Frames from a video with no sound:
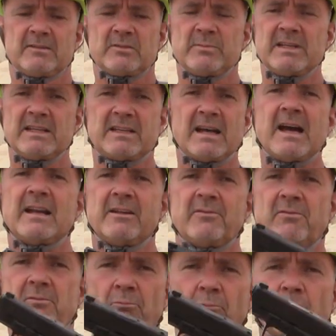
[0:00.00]
to me kind
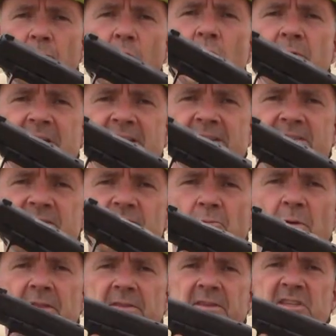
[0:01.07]
of ruins
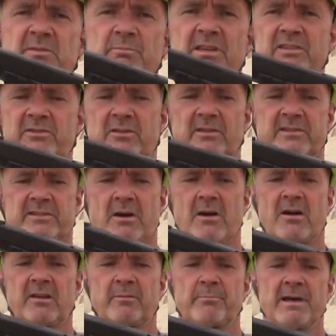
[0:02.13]
what this pistol is
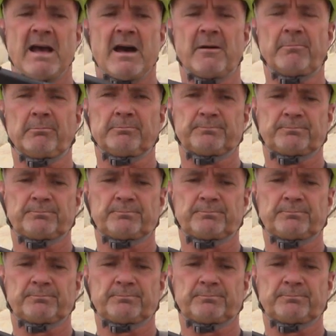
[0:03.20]
all about.